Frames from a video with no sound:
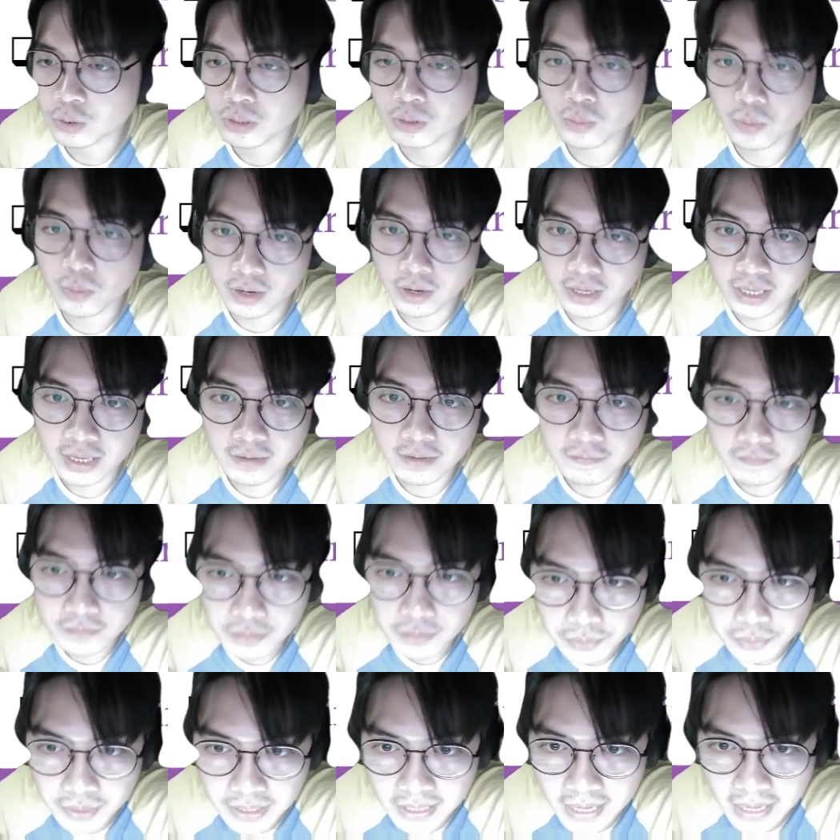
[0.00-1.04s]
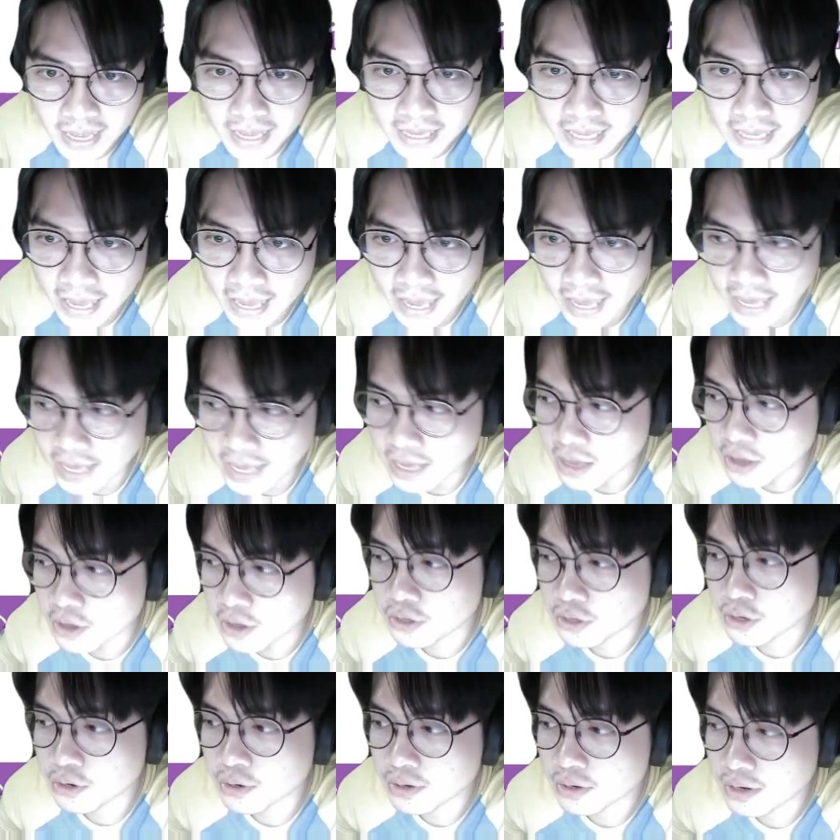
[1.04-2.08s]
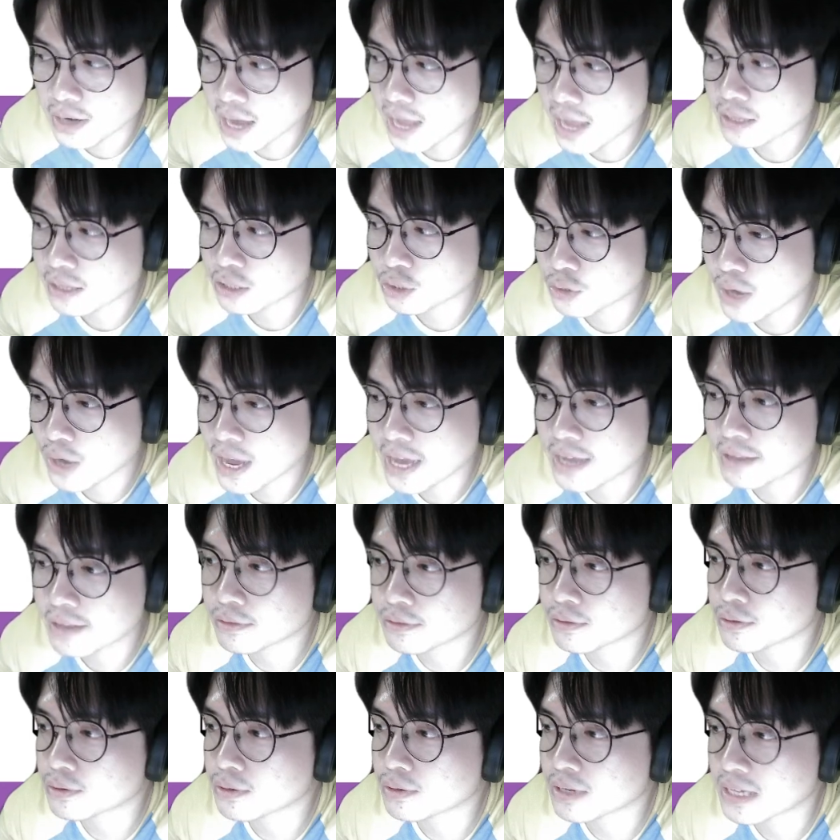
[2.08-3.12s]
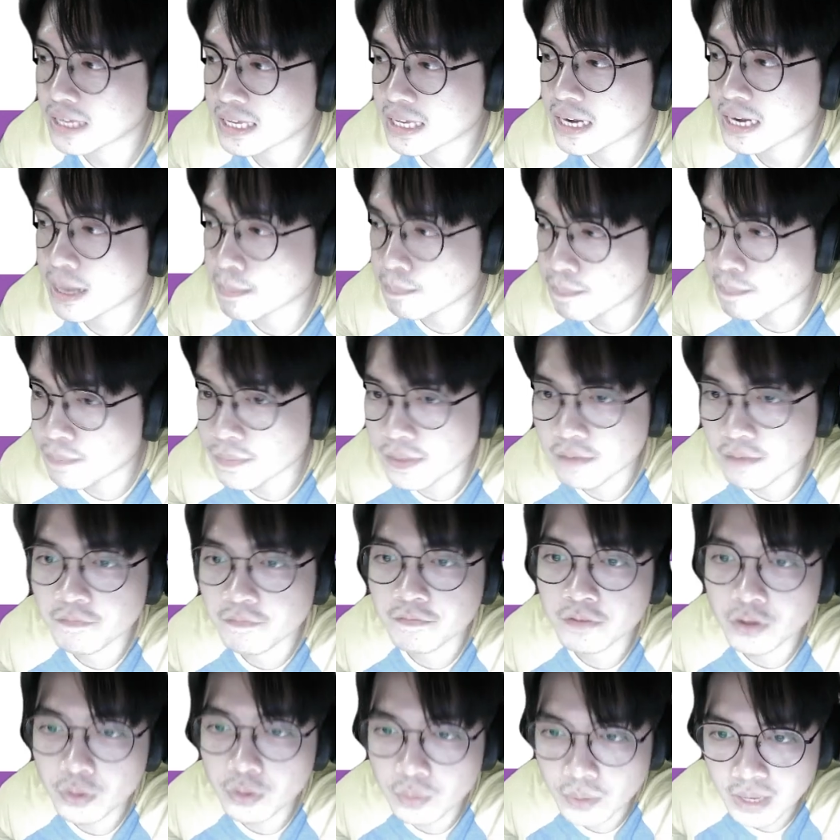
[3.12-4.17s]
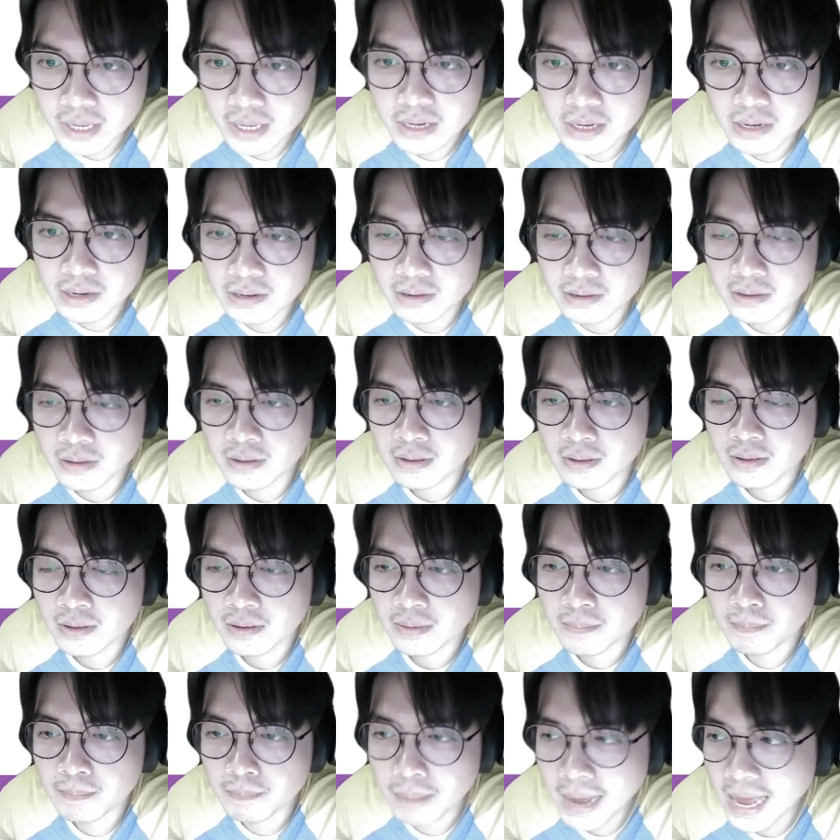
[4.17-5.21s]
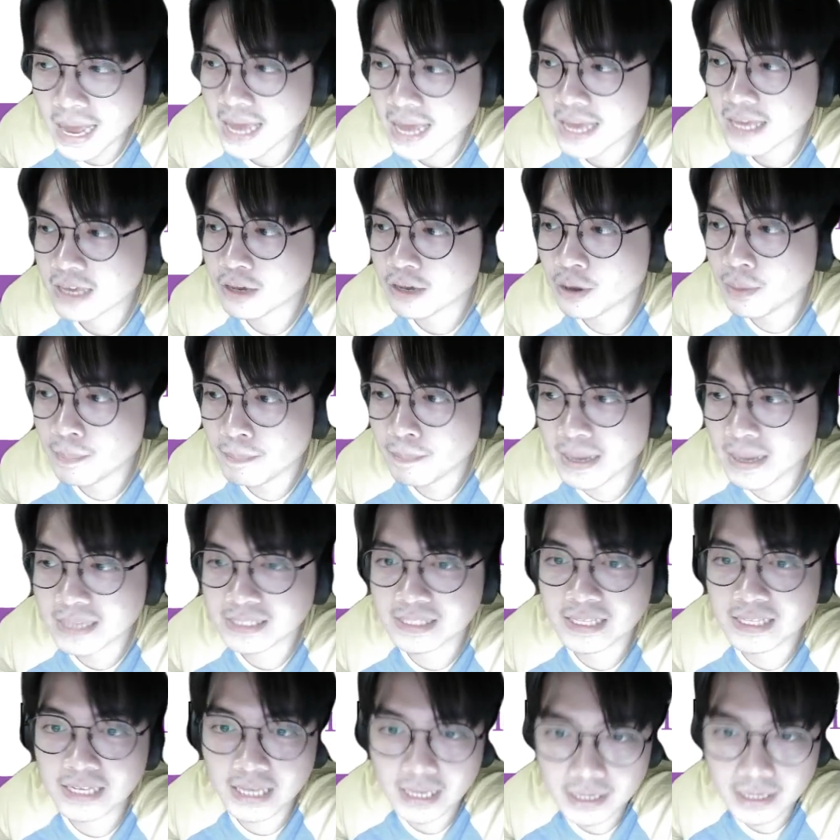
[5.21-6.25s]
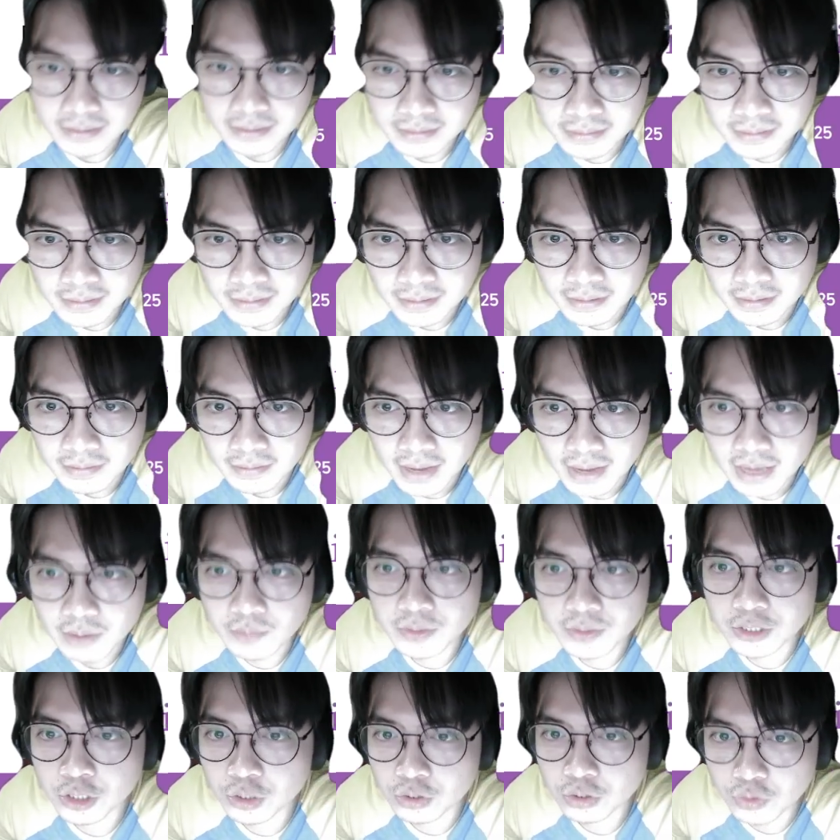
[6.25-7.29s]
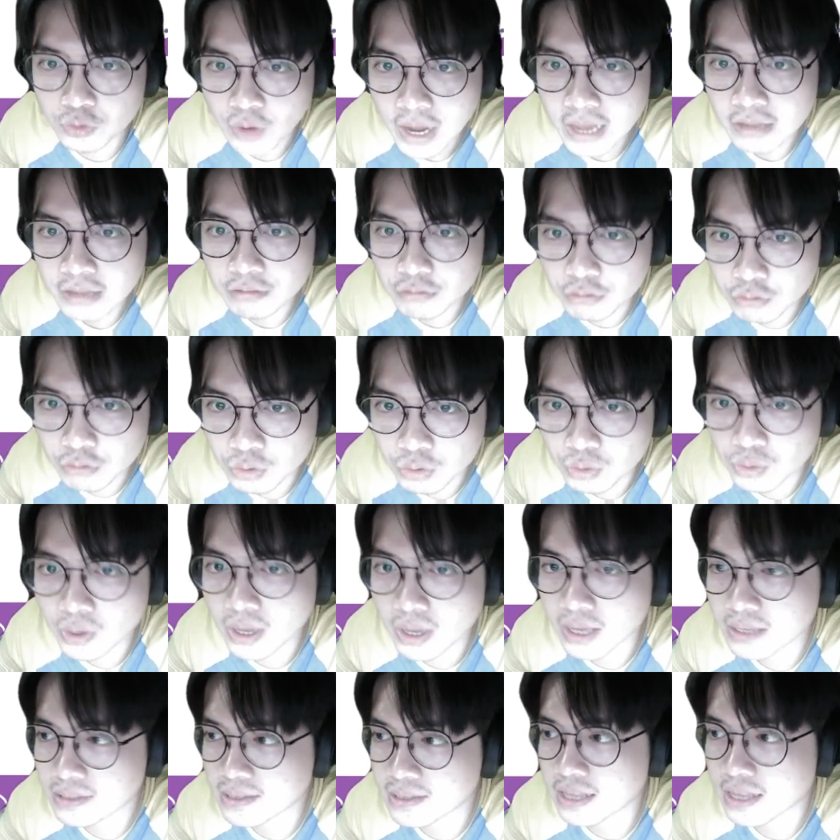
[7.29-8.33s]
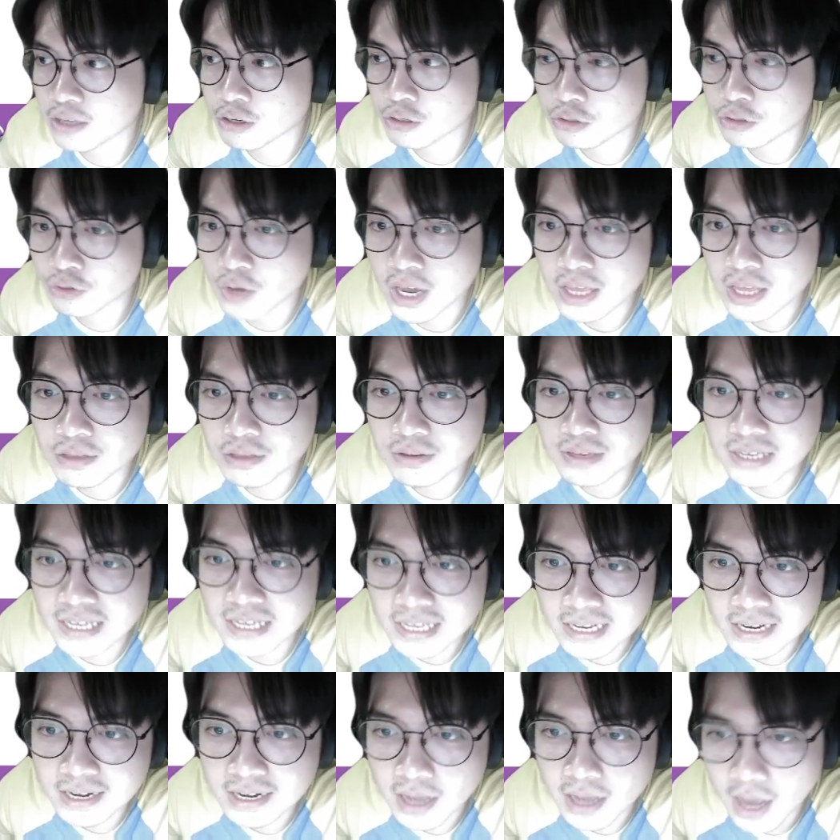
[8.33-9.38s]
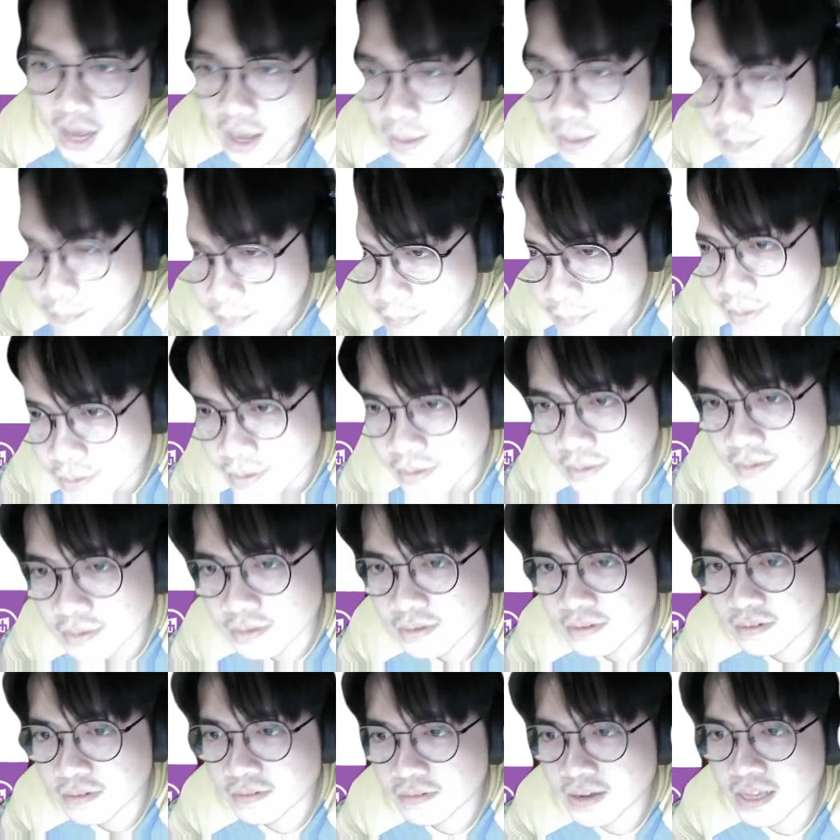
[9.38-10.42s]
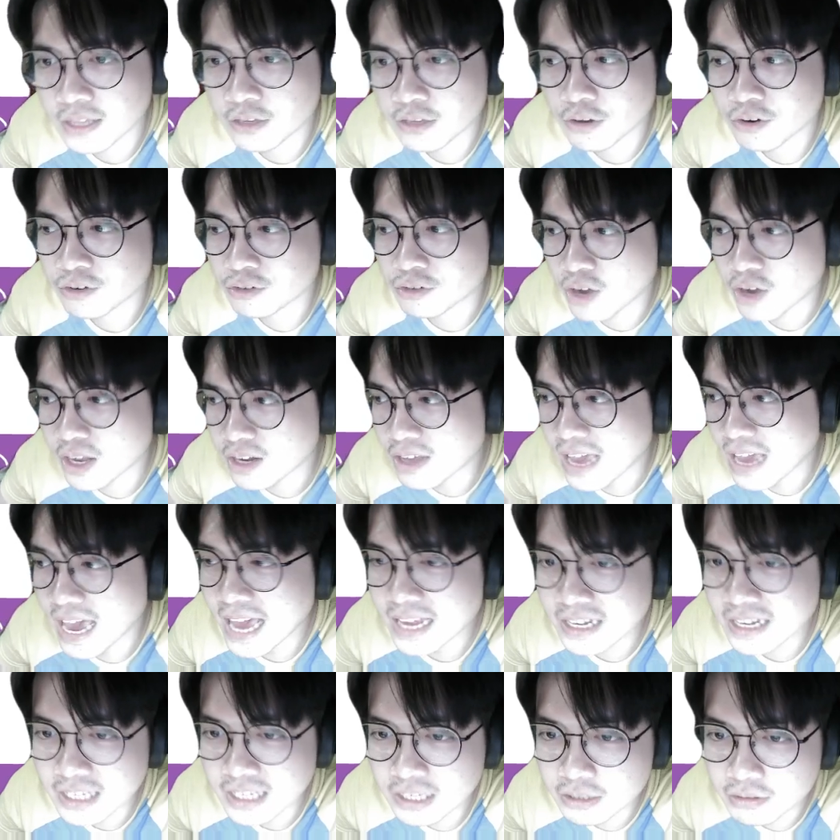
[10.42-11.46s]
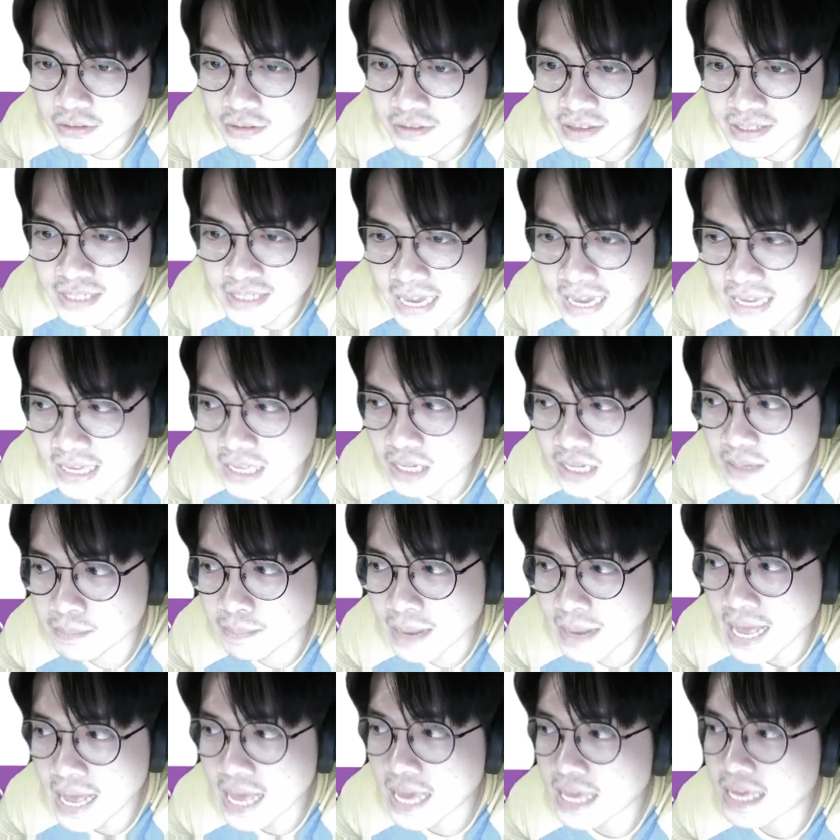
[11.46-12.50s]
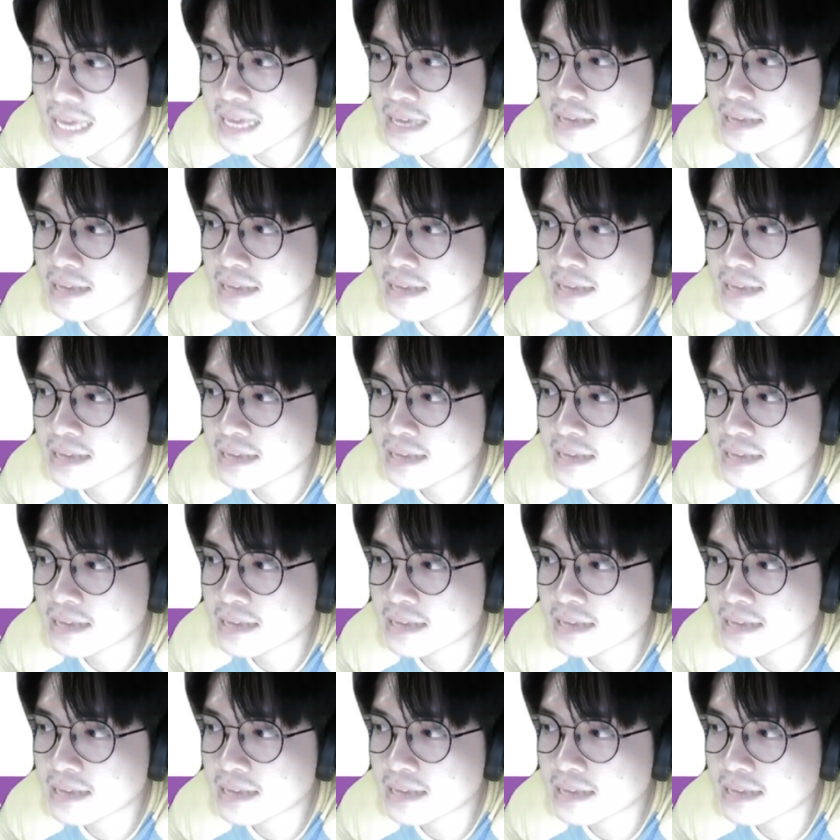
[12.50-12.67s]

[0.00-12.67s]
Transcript: working fluid, aka you're not trying to heat up the fluid by combusting it, right? What you're trying to do is that you're trying to heat it up, right? You're trying to add heat to the cycle by,